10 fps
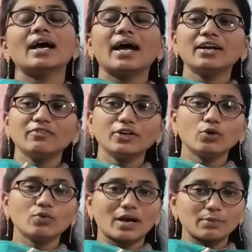And we
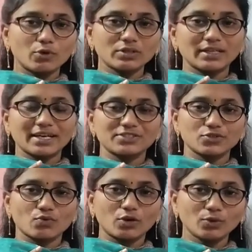know one more thing I
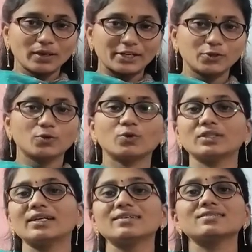just want to let you know,
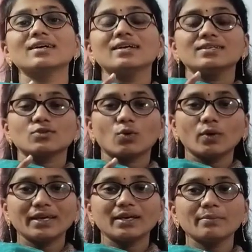that is
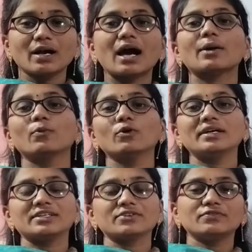sodium
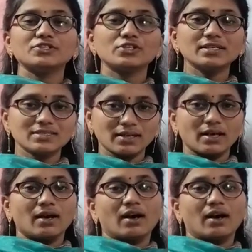carbonate, which is